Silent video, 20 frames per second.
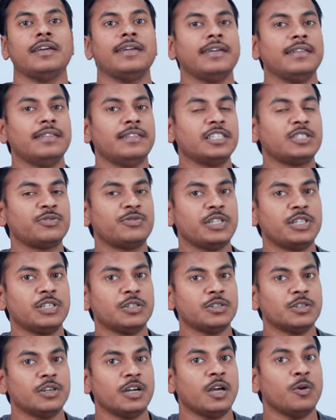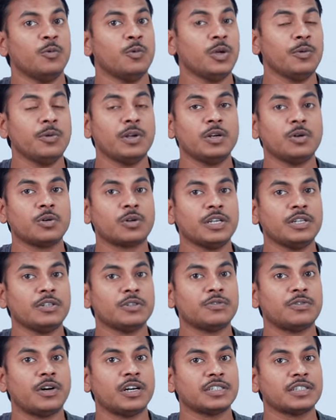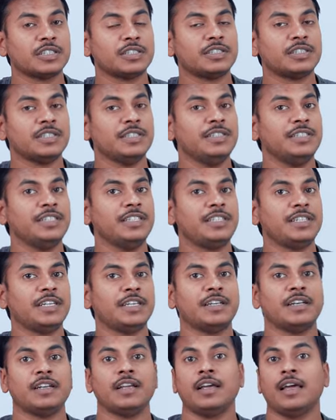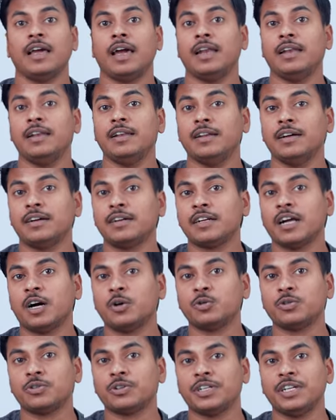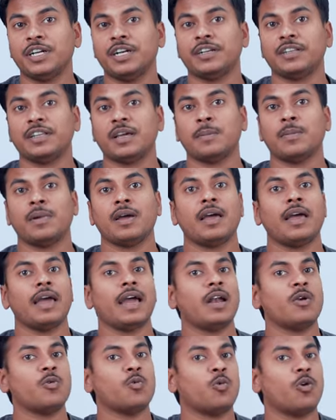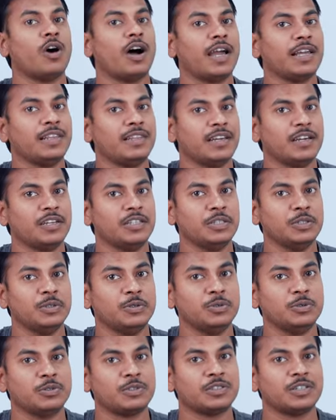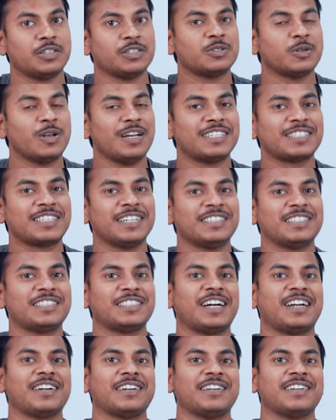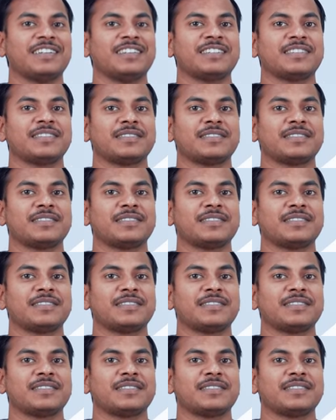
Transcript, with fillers: In this video, we will look into functions in detail and learn how to create them and why they are used. So let's get started.